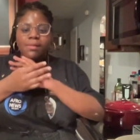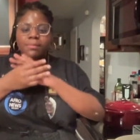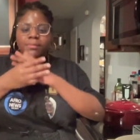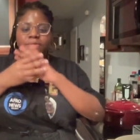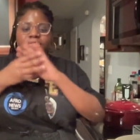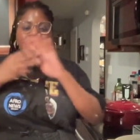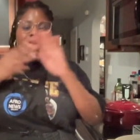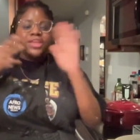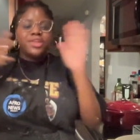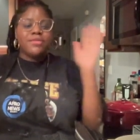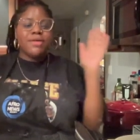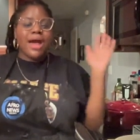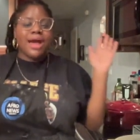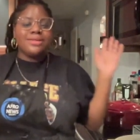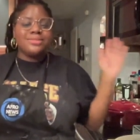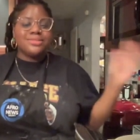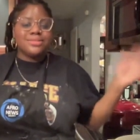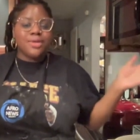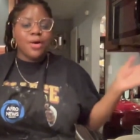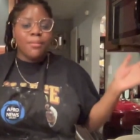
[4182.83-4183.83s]
Thank you
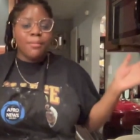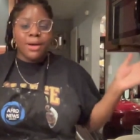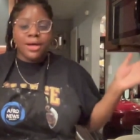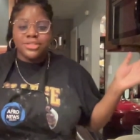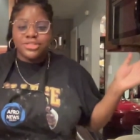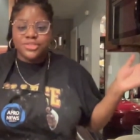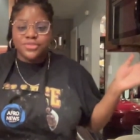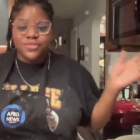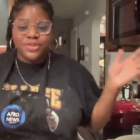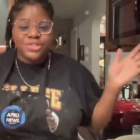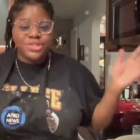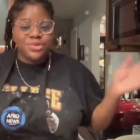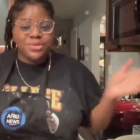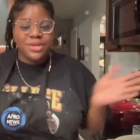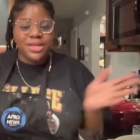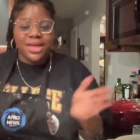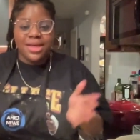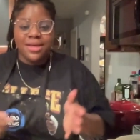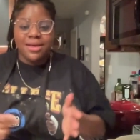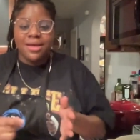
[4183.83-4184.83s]
guys so much for
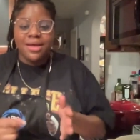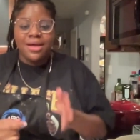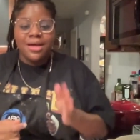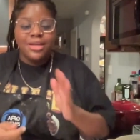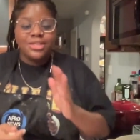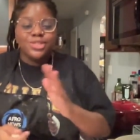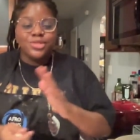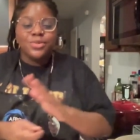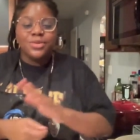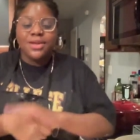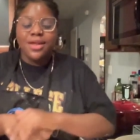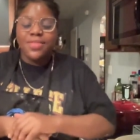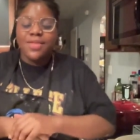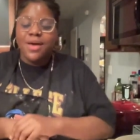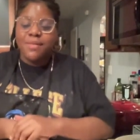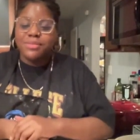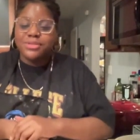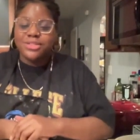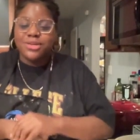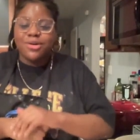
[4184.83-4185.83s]
tuning in to another
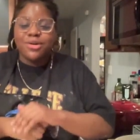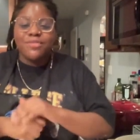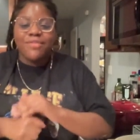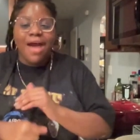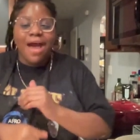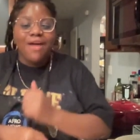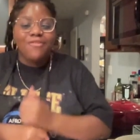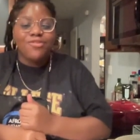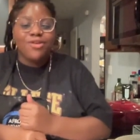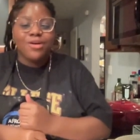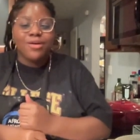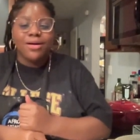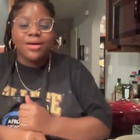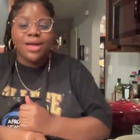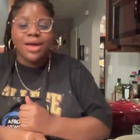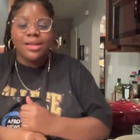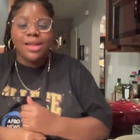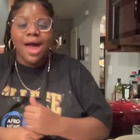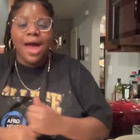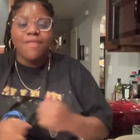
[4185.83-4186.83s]
episode of Afro Cooking
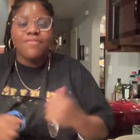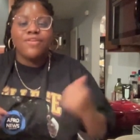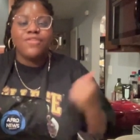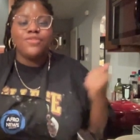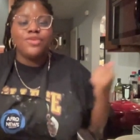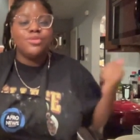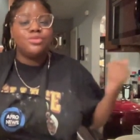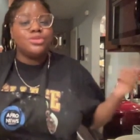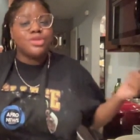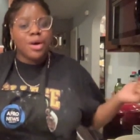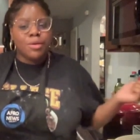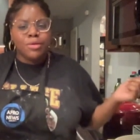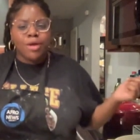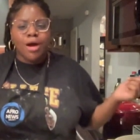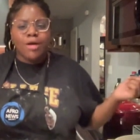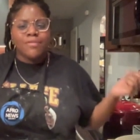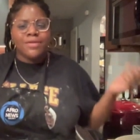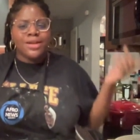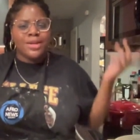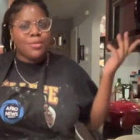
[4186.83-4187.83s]
Live. If you don't
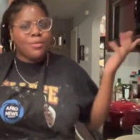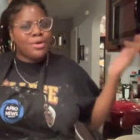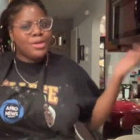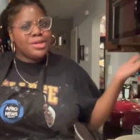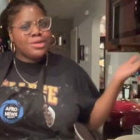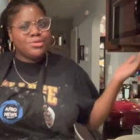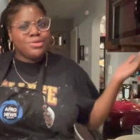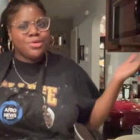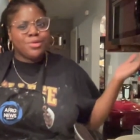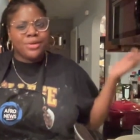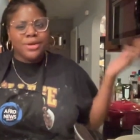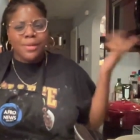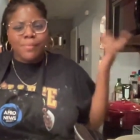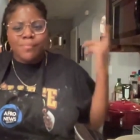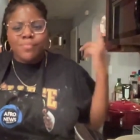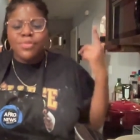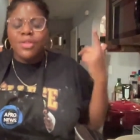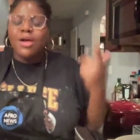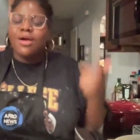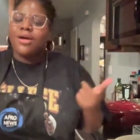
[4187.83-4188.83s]
already, what are you doing?
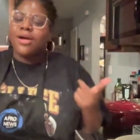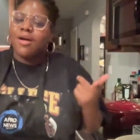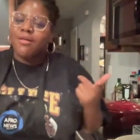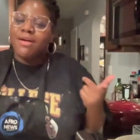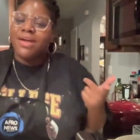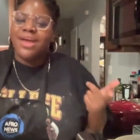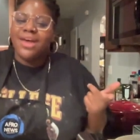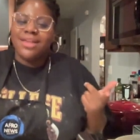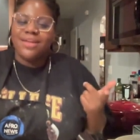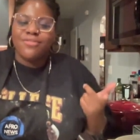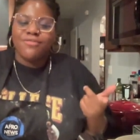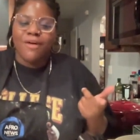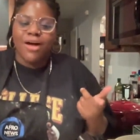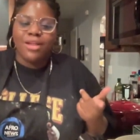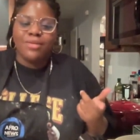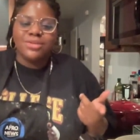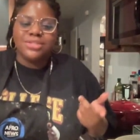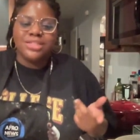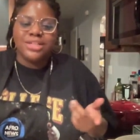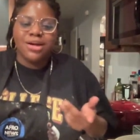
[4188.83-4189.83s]
Go ahead and follow
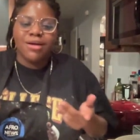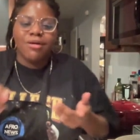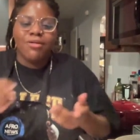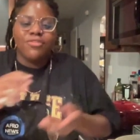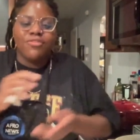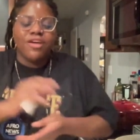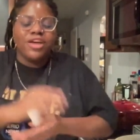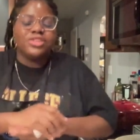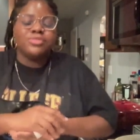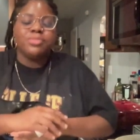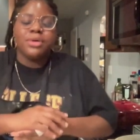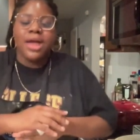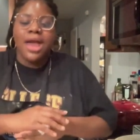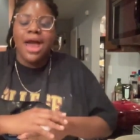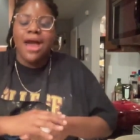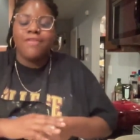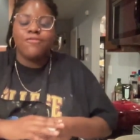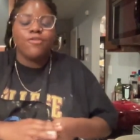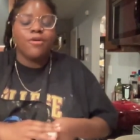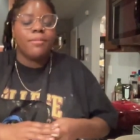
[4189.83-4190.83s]
us here on Facebook at
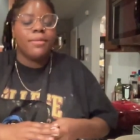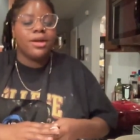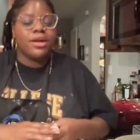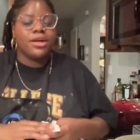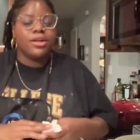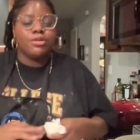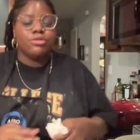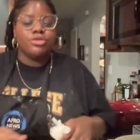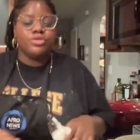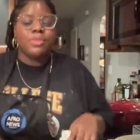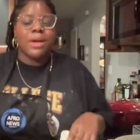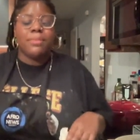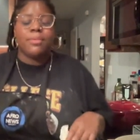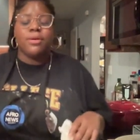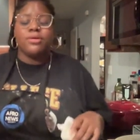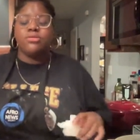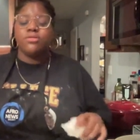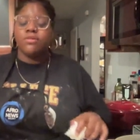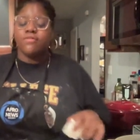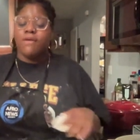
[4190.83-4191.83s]
Afro American Newspaper. And
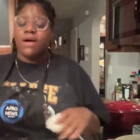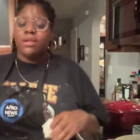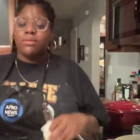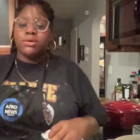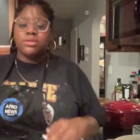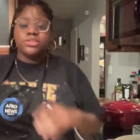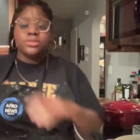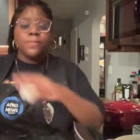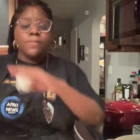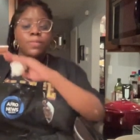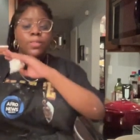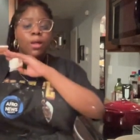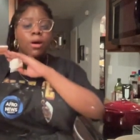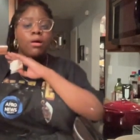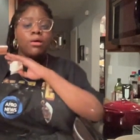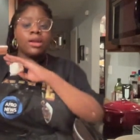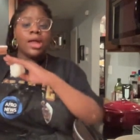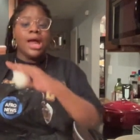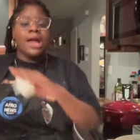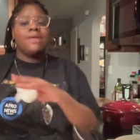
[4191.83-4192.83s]
you can follow us
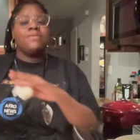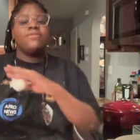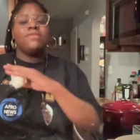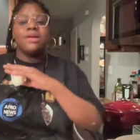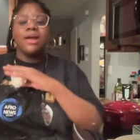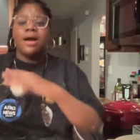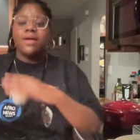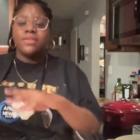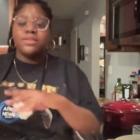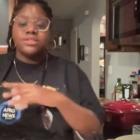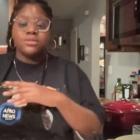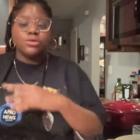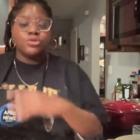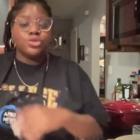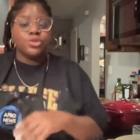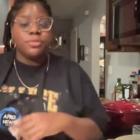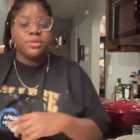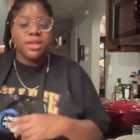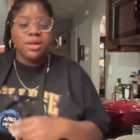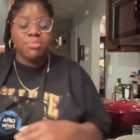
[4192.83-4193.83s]
on every other social
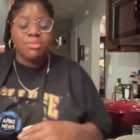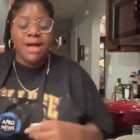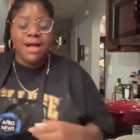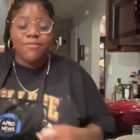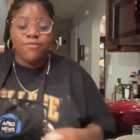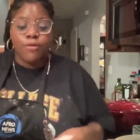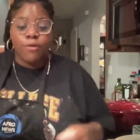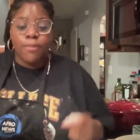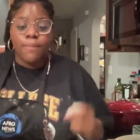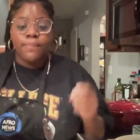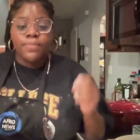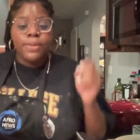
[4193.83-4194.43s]
media platform